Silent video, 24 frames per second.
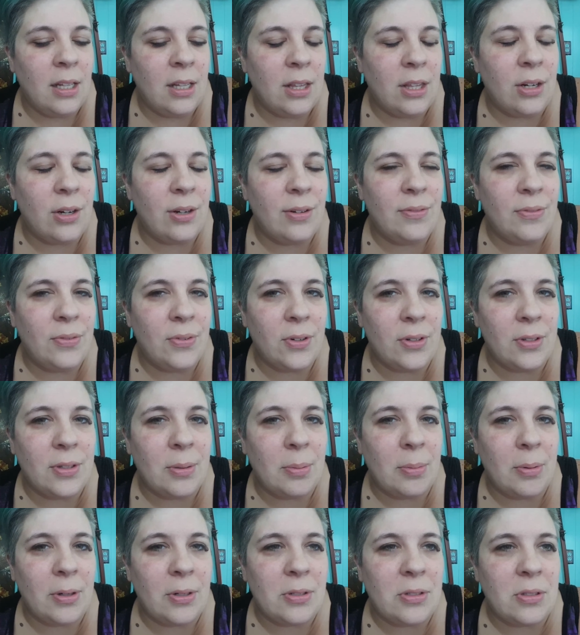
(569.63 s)
Third and fourth
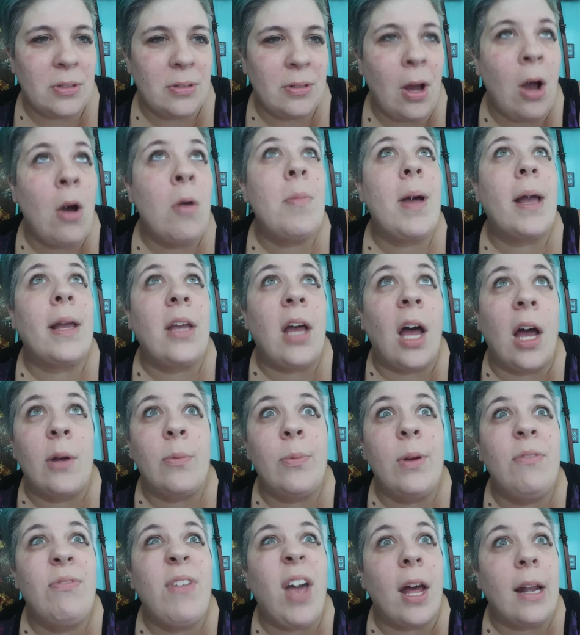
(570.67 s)
commercial, oh my God,
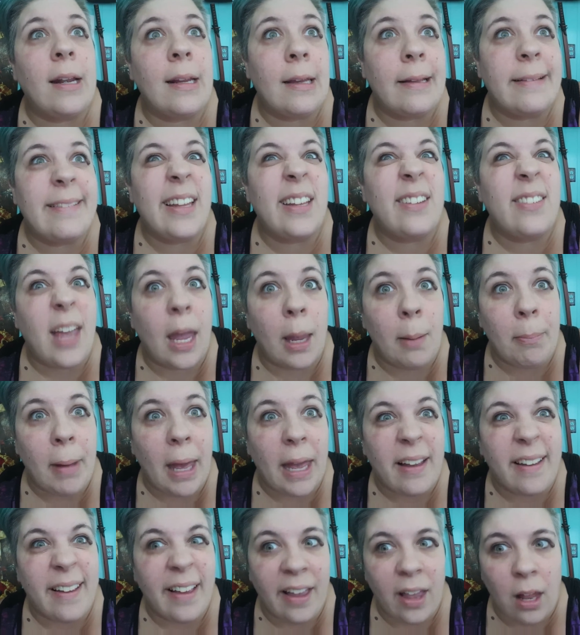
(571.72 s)
we've got to get this game
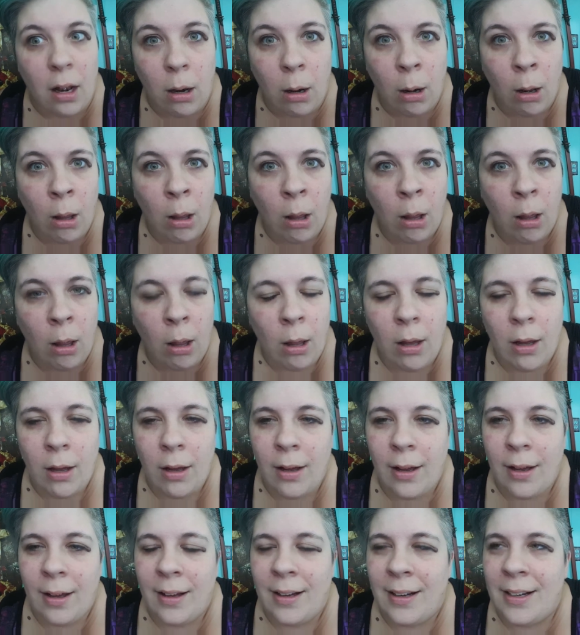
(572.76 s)
back again.
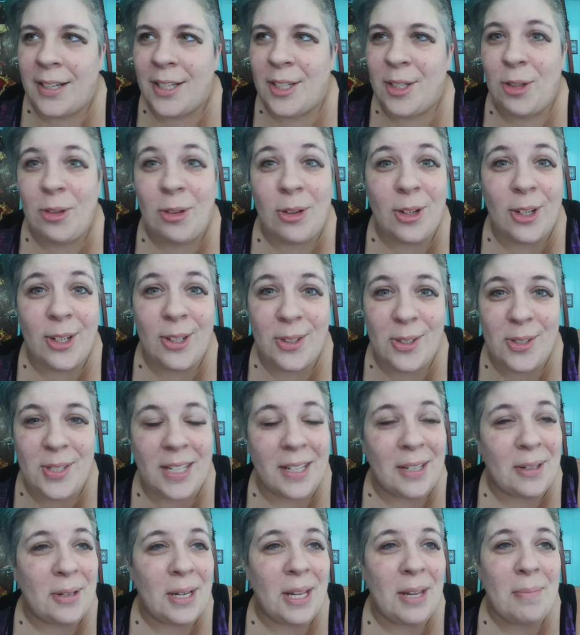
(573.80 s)
You don't
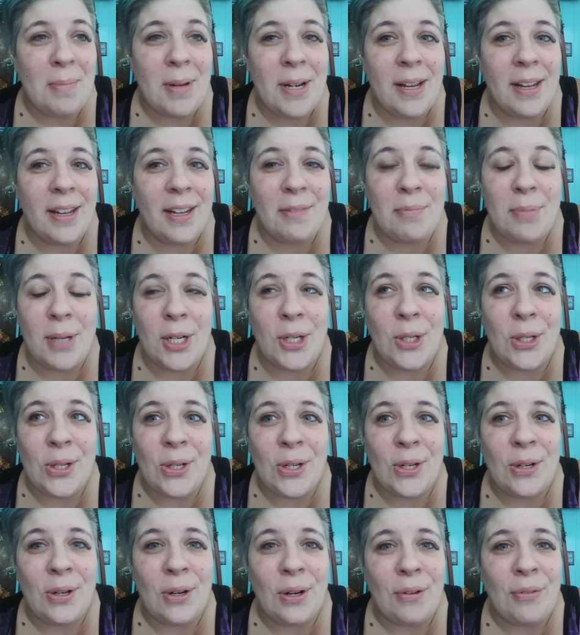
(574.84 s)
understand. Him and I have been
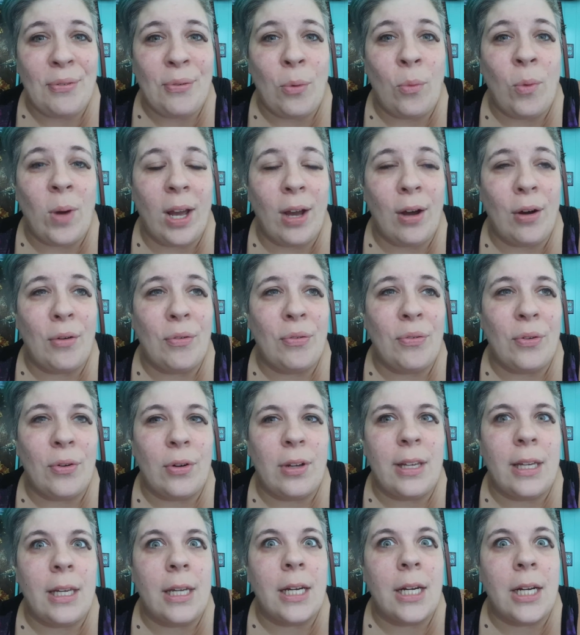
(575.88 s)
on and off WoW for
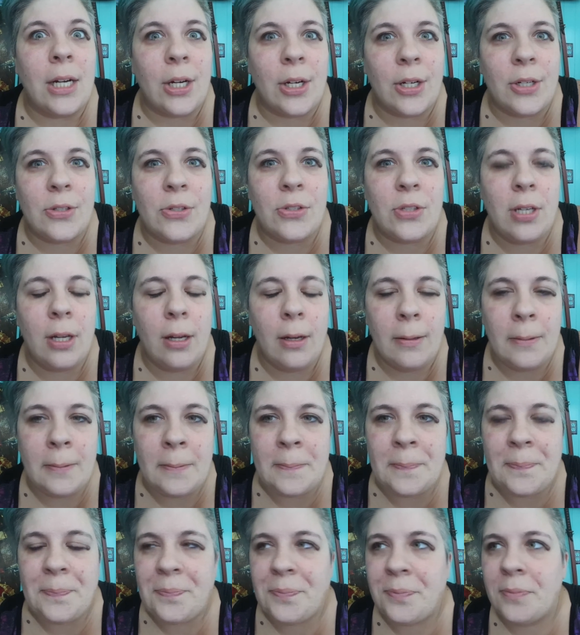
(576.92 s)
years.
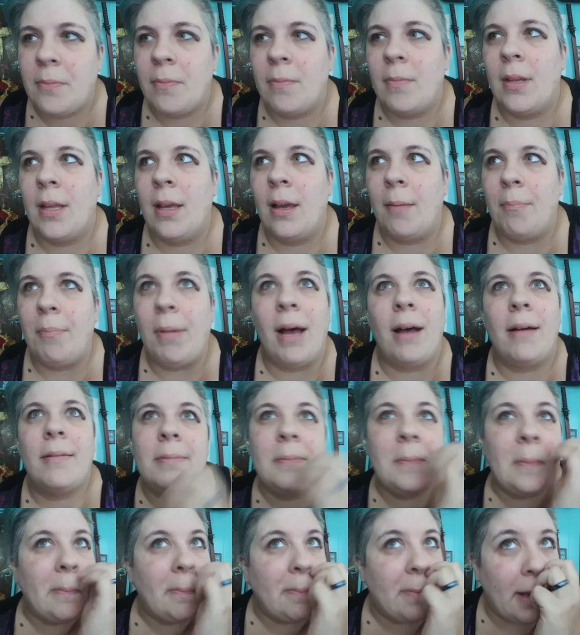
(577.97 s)
About,
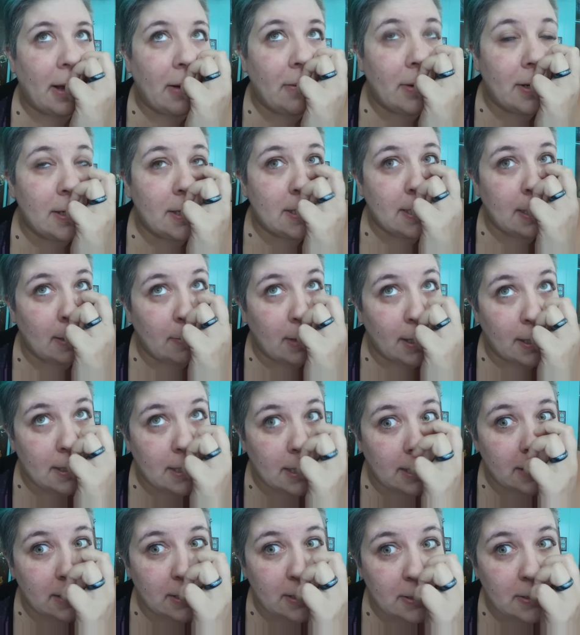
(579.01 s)
I want to say about
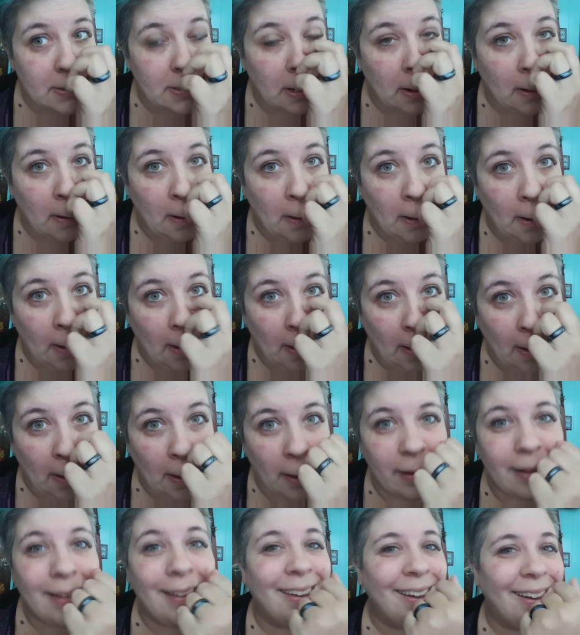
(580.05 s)
10 years.
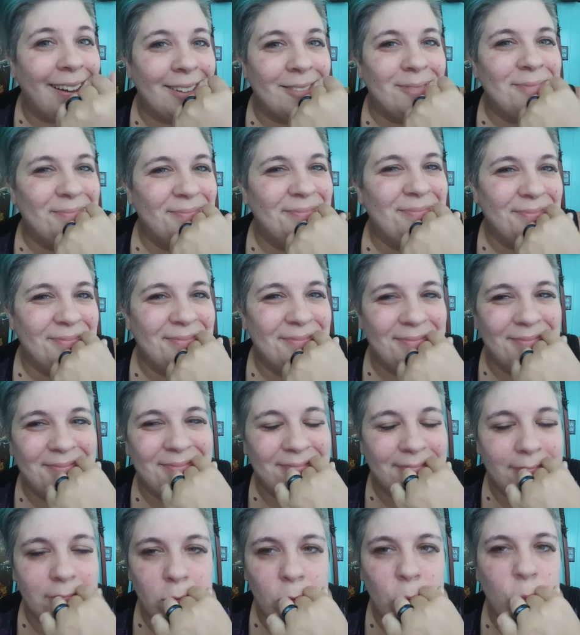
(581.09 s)
Yeah.
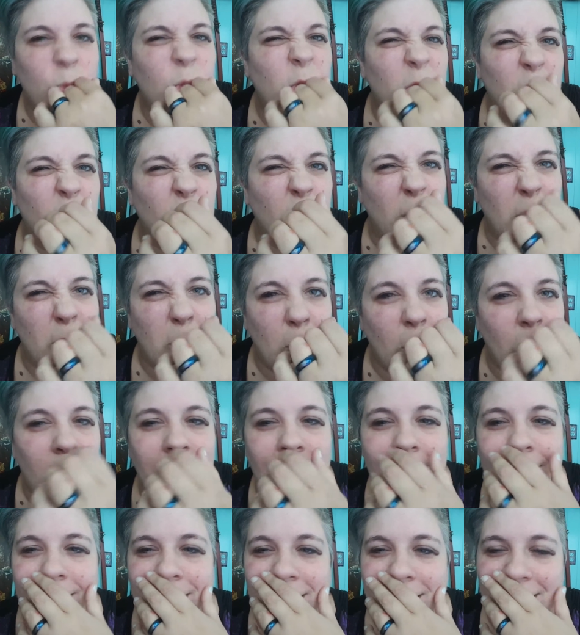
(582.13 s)
We're horrible.
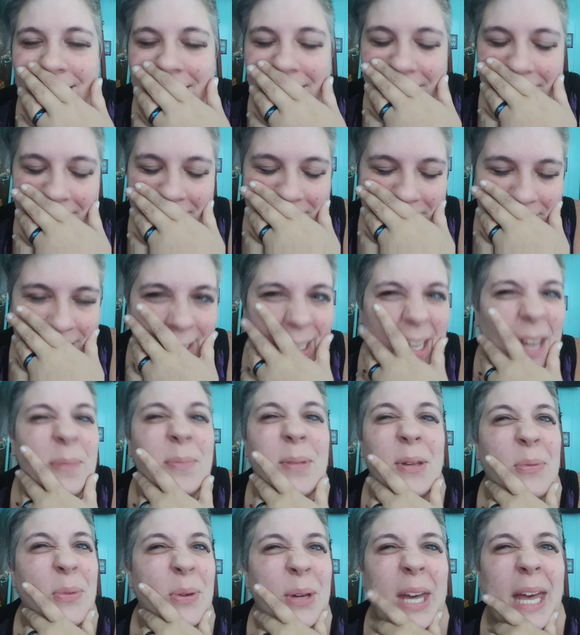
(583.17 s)
I
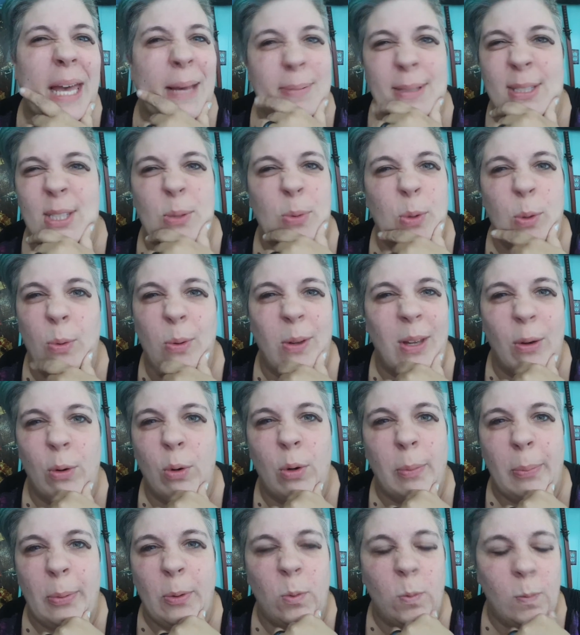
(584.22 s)
mean, we're absolutely
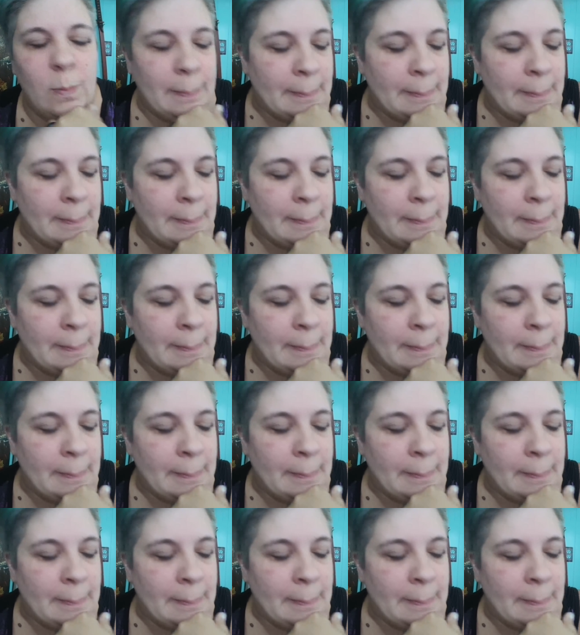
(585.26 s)
horrible.